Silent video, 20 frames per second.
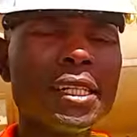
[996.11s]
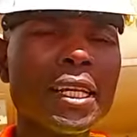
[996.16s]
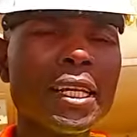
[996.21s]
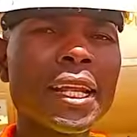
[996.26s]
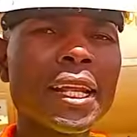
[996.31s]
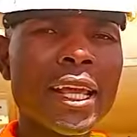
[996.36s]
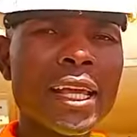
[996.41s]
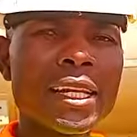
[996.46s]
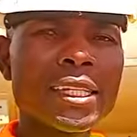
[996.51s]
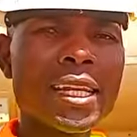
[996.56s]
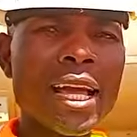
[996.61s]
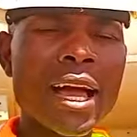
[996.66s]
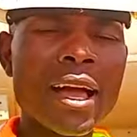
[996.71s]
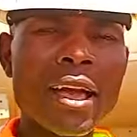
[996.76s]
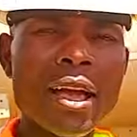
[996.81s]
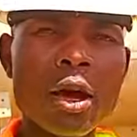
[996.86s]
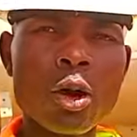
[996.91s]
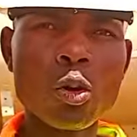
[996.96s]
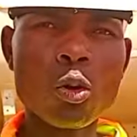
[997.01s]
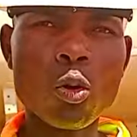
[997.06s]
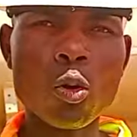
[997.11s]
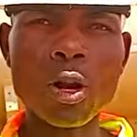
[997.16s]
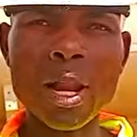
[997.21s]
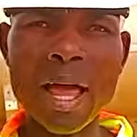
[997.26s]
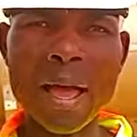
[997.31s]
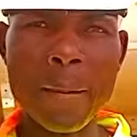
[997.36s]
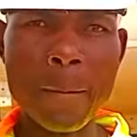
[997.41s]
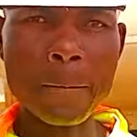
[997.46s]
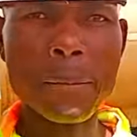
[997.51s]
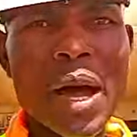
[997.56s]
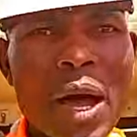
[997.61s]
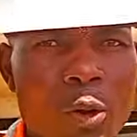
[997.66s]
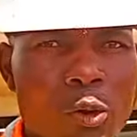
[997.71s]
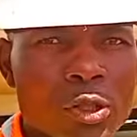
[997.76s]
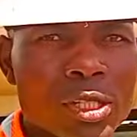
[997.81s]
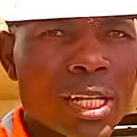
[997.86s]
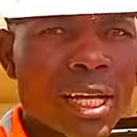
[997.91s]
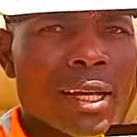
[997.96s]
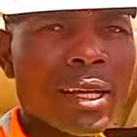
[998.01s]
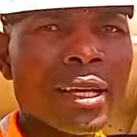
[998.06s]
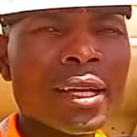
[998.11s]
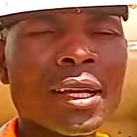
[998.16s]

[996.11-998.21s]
grader, roller, pauser.